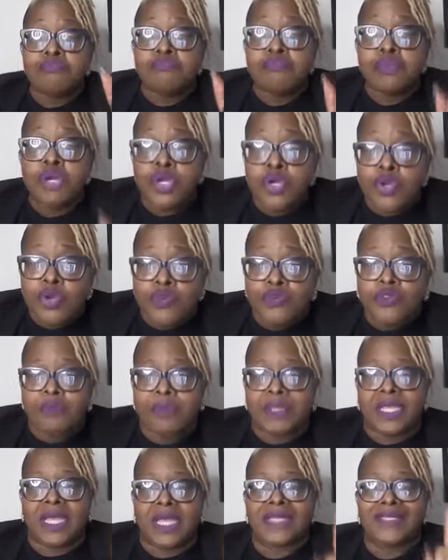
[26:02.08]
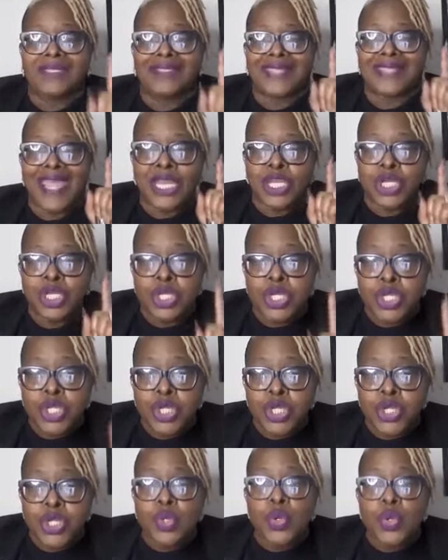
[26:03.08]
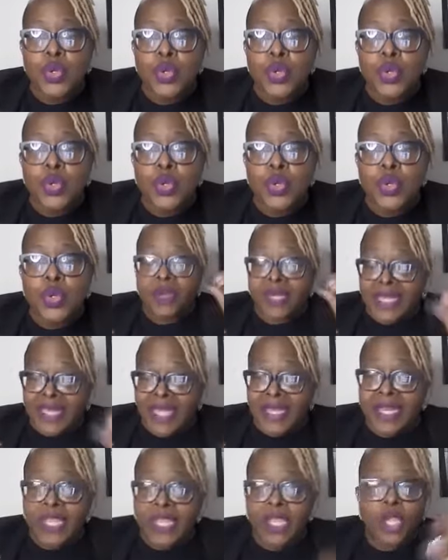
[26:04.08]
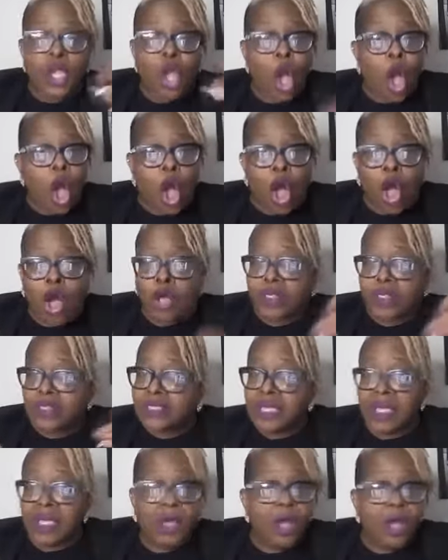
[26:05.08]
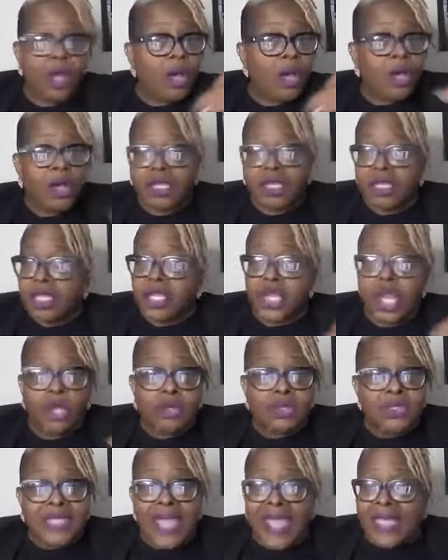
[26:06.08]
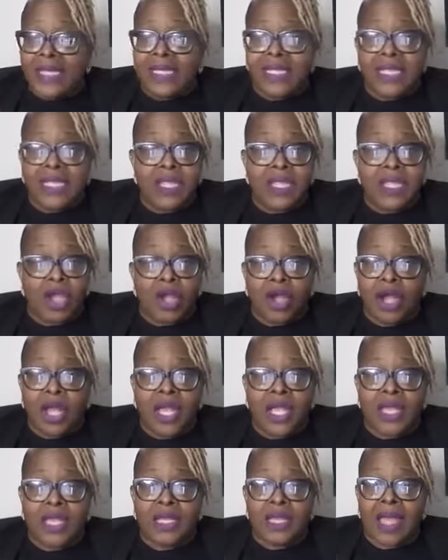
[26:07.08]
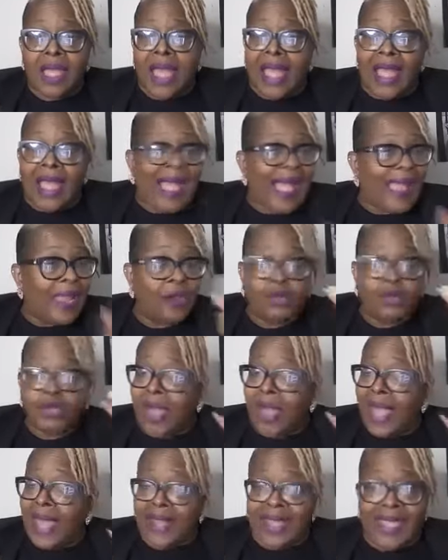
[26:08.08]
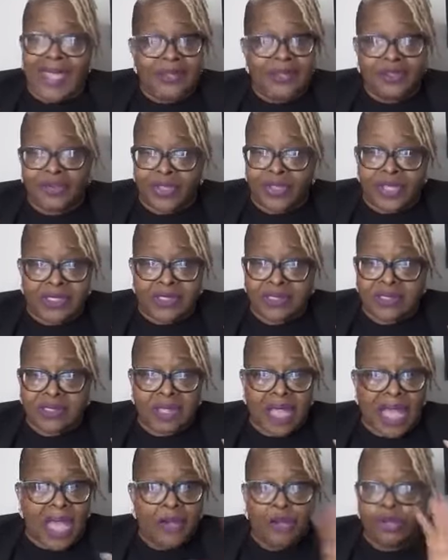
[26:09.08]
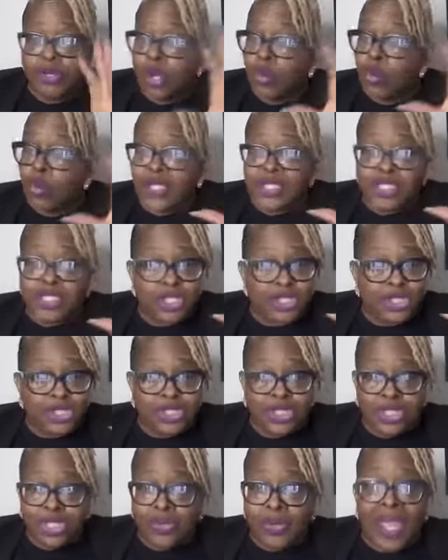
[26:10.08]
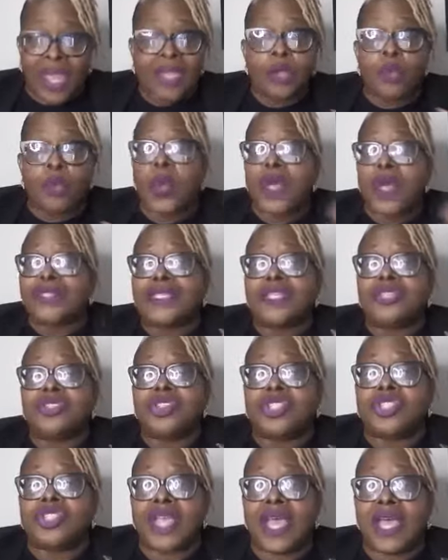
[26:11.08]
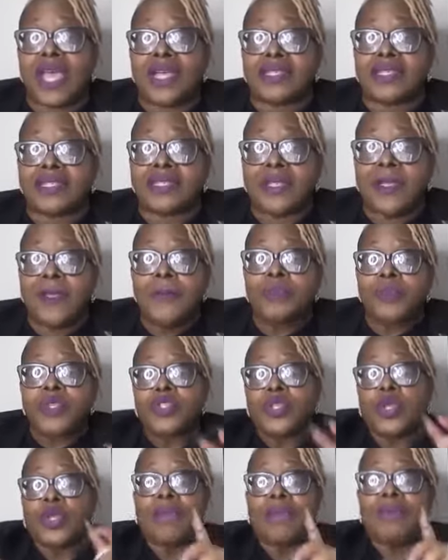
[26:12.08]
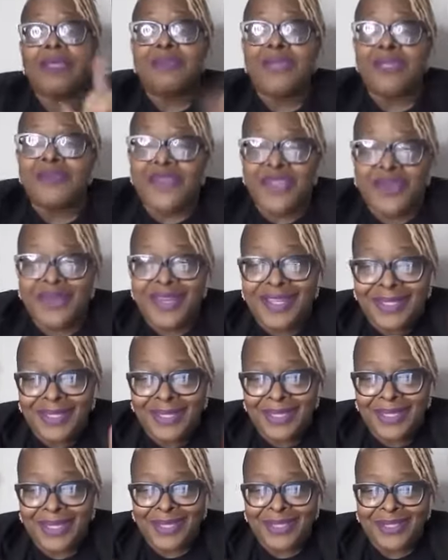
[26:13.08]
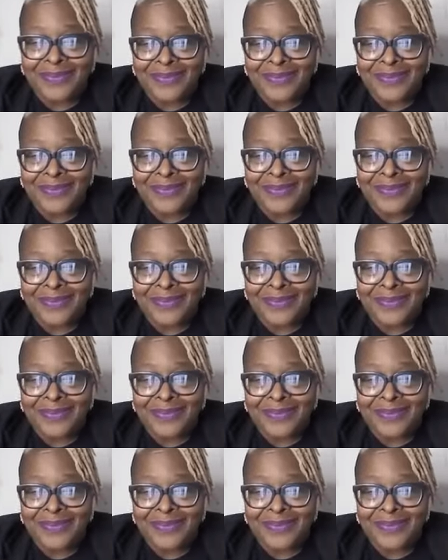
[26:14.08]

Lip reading: moved, because they knew they were getting calls, you know, daily on, I don't know how to handle this. I don't know what to do. And it wasn't just, so let me be very clear.